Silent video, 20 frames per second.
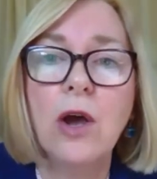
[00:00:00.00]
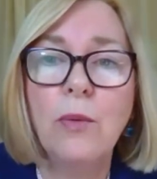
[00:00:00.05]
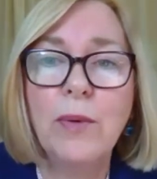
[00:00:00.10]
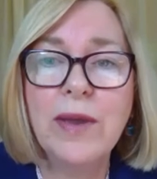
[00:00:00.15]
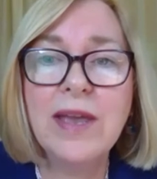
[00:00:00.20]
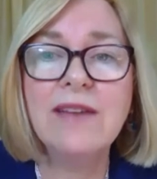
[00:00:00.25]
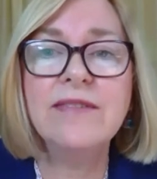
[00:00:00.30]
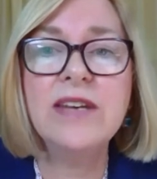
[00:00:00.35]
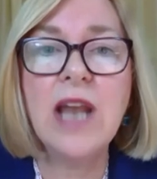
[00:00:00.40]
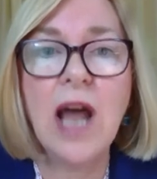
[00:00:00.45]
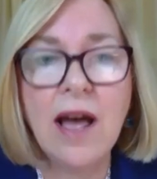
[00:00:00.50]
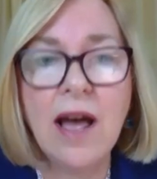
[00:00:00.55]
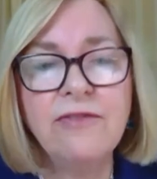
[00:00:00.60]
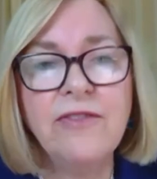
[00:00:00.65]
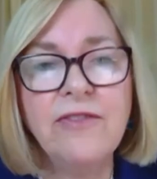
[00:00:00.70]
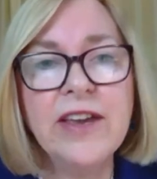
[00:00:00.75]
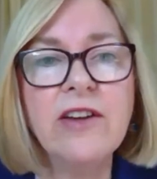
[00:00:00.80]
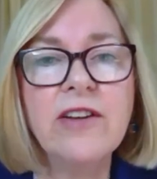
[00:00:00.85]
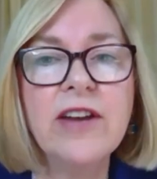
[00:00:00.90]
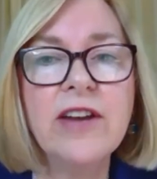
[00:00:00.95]
We have not
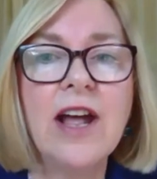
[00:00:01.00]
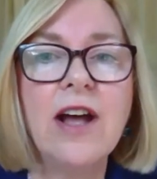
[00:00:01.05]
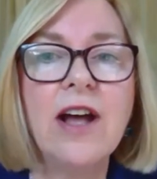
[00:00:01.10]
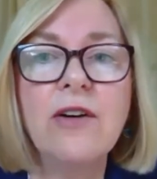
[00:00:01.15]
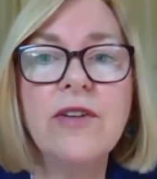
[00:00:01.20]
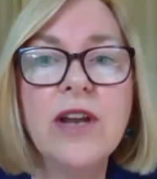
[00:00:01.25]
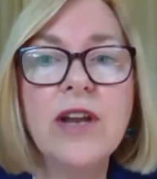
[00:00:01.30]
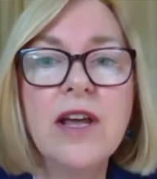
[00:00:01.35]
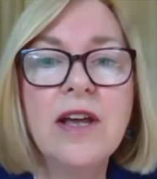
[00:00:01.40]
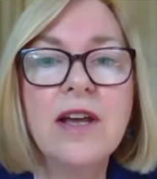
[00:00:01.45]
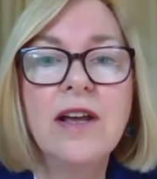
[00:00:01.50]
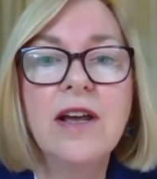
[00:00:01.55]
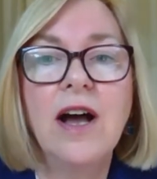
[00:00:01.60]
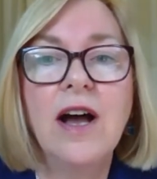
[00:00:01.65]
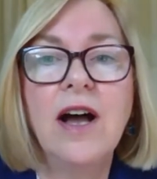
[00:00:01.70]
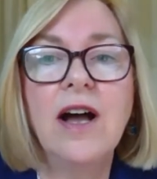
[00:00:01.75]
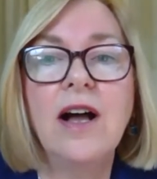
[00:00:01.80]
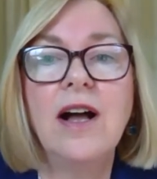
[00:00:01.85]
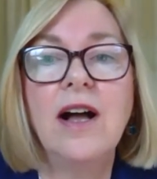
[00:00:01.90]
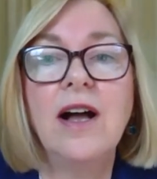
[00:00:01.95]
figured out
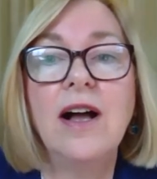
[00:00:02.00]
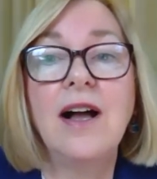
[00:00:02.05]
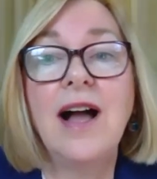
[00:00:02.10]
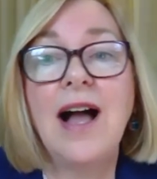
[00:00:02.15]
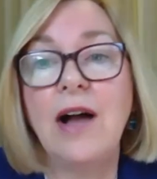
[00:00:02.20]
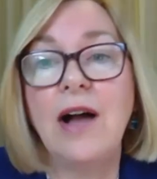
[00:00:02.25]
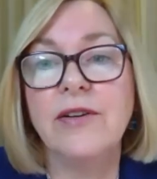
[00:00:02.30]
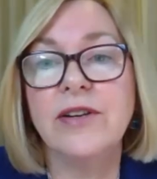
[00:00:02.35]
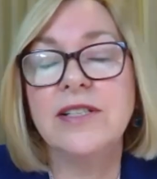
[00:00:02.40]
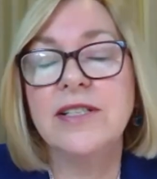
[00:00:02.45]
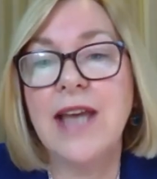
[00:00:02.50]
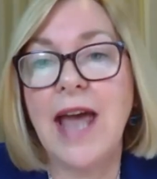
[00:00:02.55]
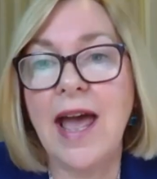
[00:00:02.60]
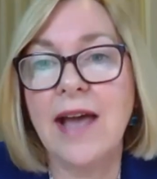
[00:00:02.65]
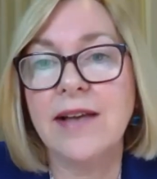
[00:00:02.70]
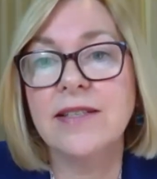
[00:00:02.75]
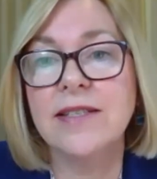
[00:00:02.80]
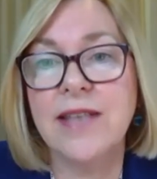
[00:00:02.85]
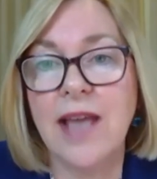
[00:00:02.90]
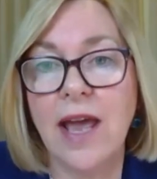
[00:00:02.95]
uh, how to
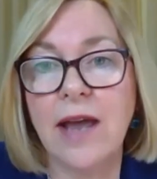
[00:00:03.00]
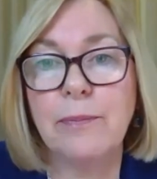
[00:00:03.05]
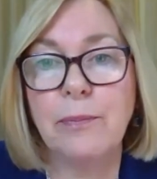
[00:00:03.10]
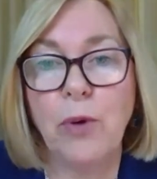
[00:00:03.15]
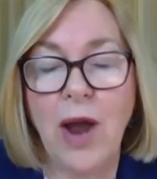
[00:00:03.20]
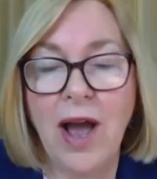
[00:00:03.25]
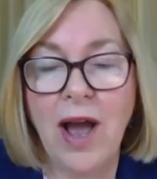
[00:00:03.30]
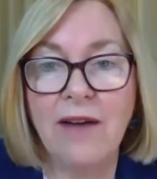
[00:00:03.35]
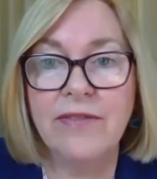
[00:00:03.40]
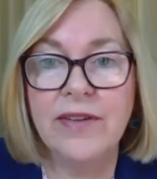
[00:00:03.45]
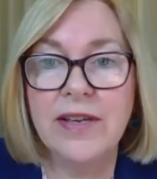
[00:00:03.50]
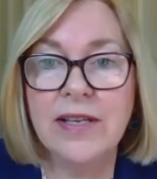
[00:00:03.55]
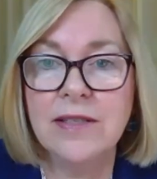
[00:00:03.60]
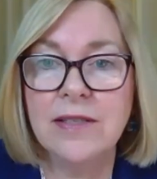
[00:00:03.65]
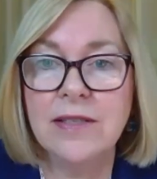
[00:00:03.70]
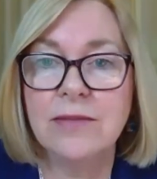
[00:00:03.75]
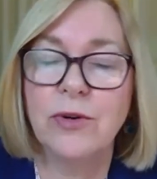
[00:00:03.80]
tax tech profits.